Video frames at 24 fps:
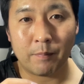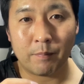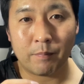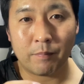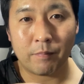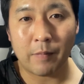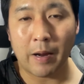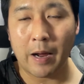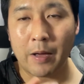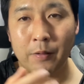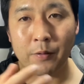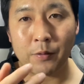
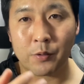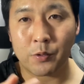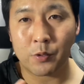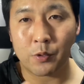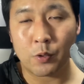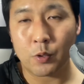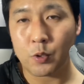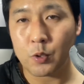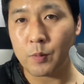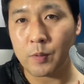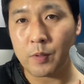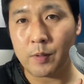other
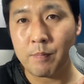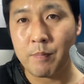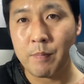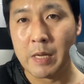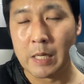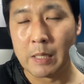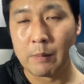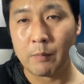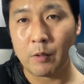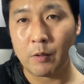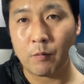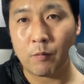shoes with
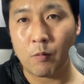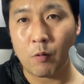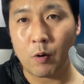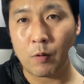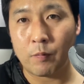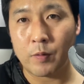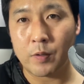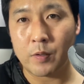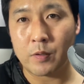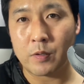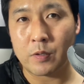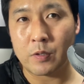minimal
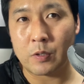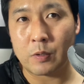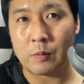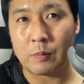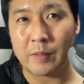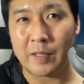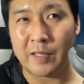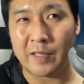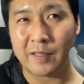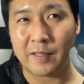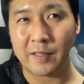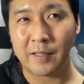forefoot zoom,
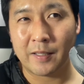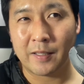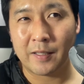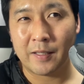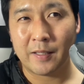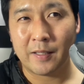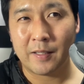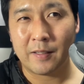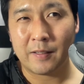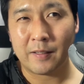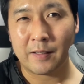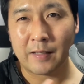like
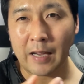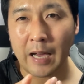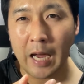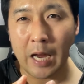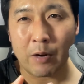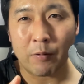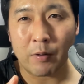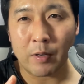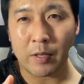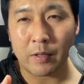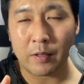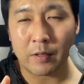the
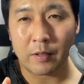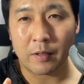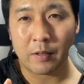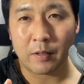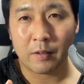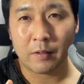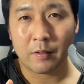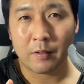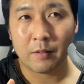Kyrie